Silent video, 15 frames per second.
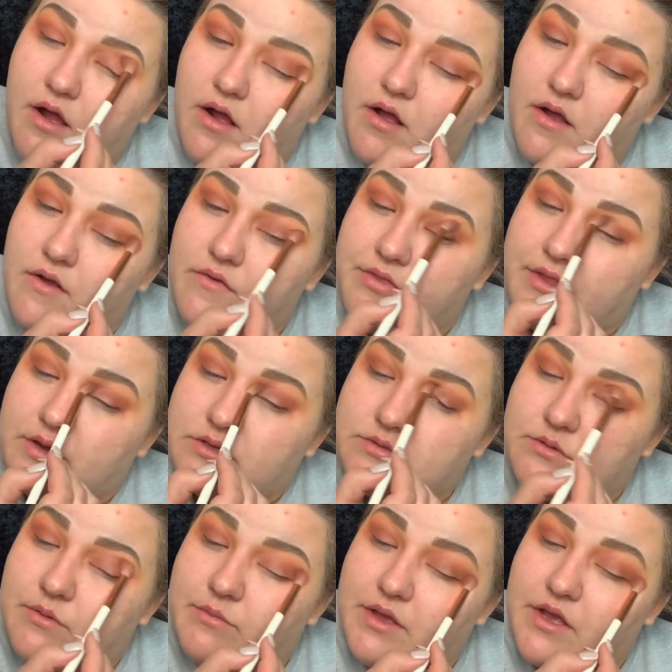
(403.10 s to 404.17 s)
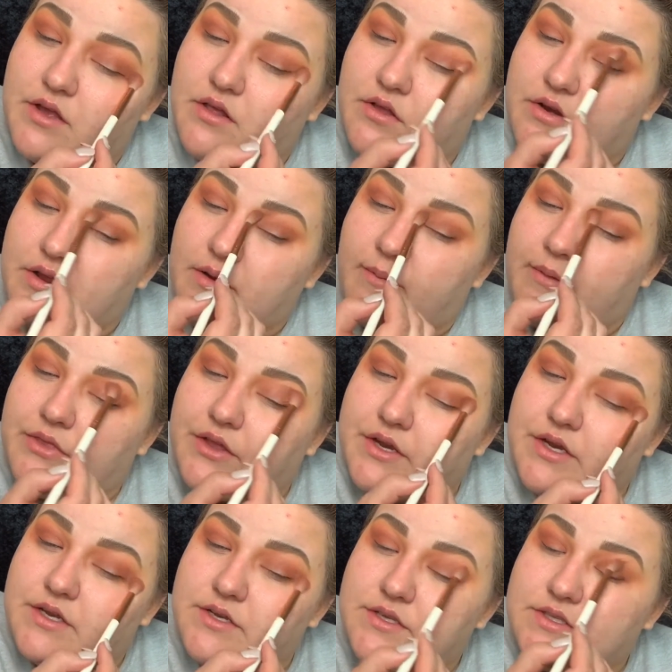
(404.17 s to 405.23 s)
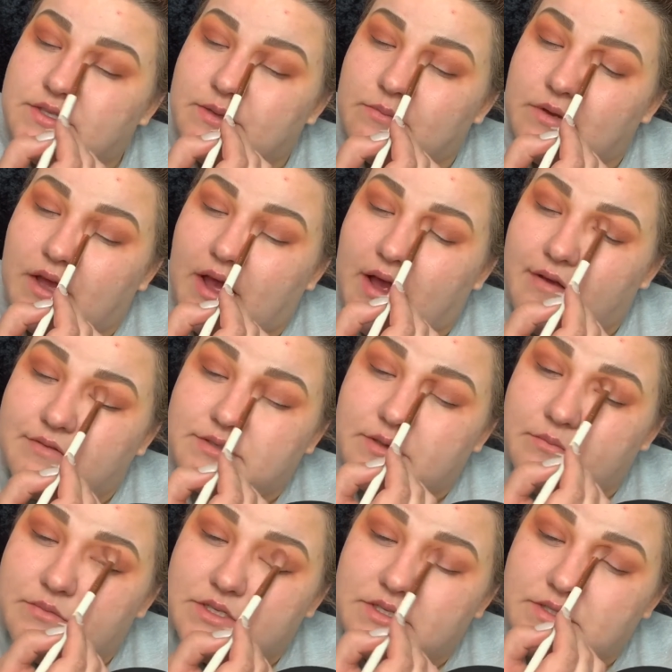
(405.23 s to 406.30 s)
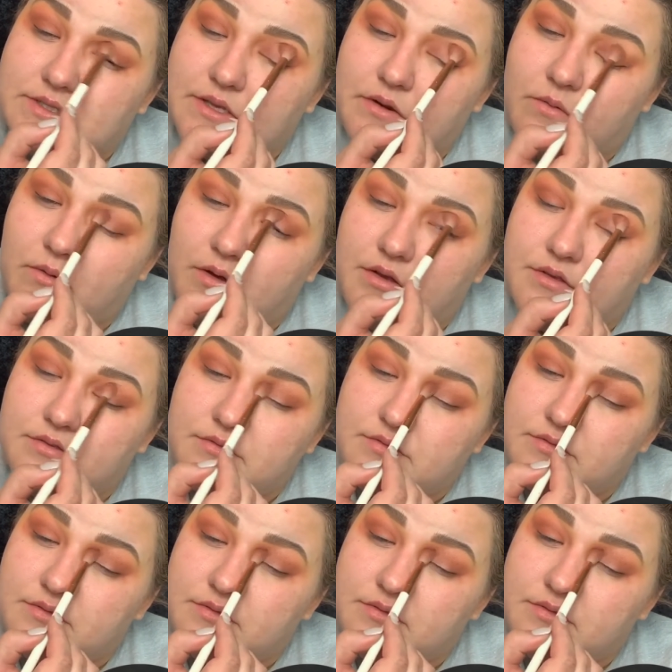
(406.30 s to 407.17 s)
those won't be included, but they did seem to have some decent ones.